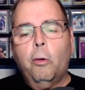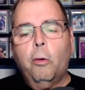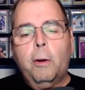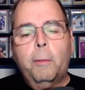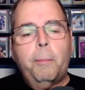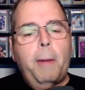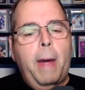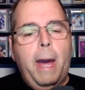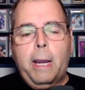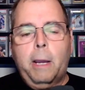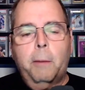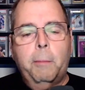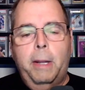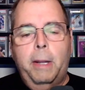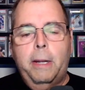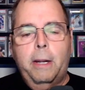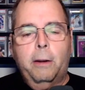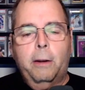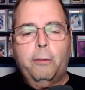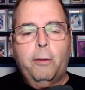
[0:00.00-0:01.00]
looked back at me,
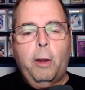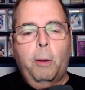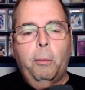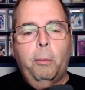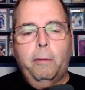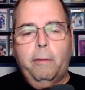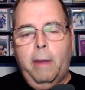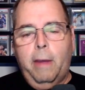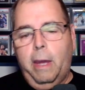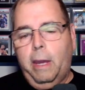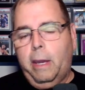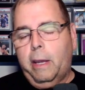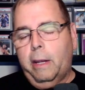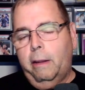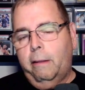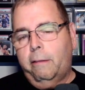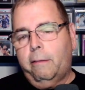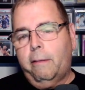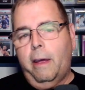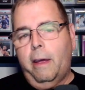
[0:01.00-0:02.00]
did a double take. And
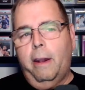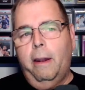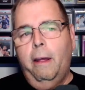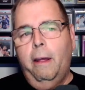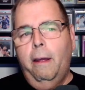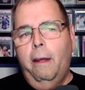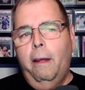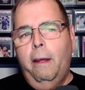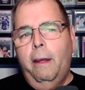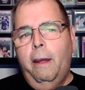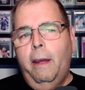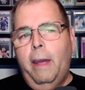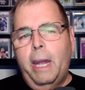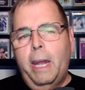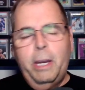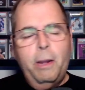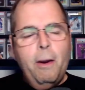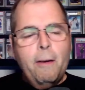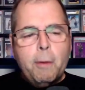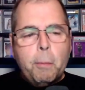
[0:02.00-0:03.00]
he said, hey,
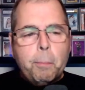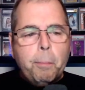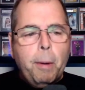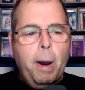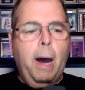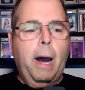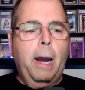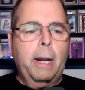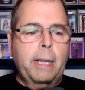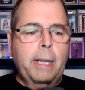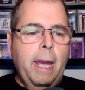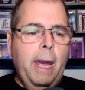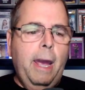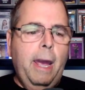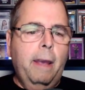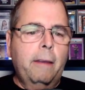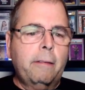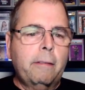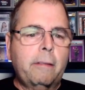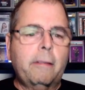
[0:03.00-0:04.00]
do you have a
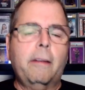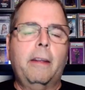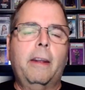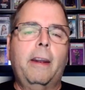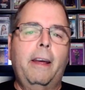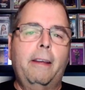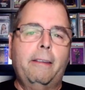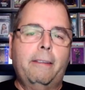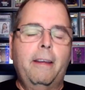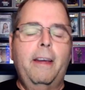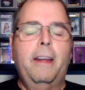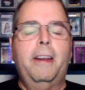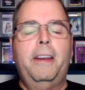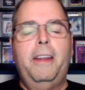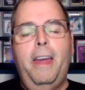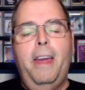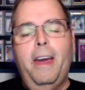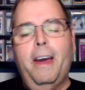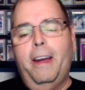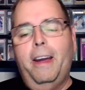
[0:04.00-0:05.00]
podcast? And I said,
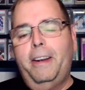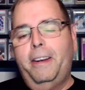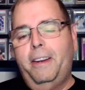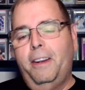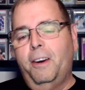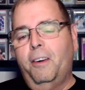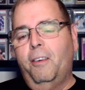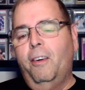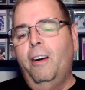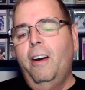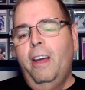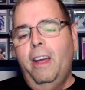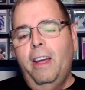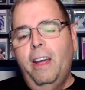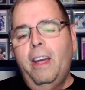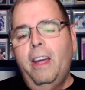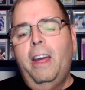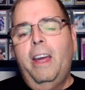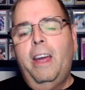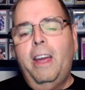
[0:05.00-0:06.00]
yeah, I do.
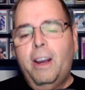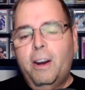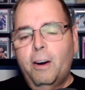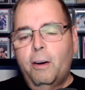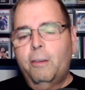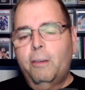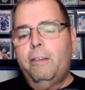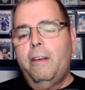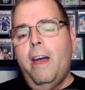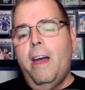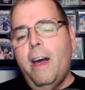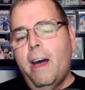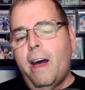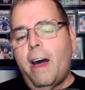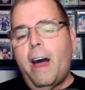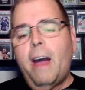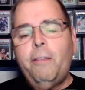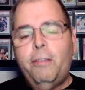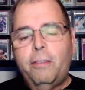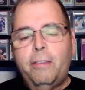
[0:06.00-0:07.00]
He goes, yeah,
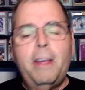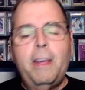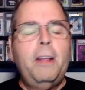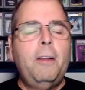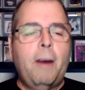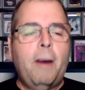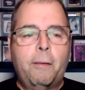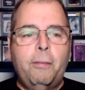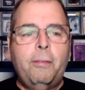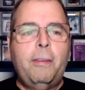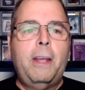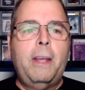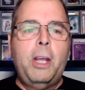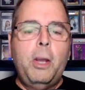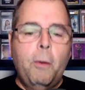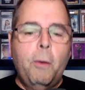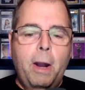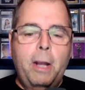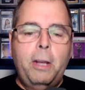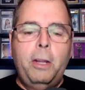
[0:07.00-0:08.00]
I've seen
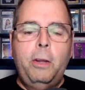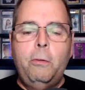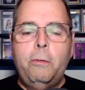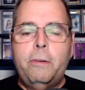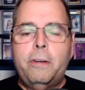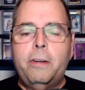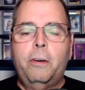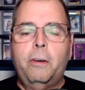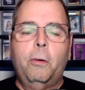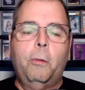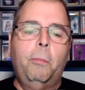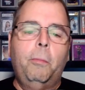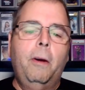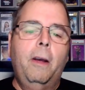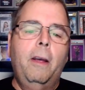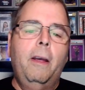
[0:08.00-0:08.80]
you on YouTube.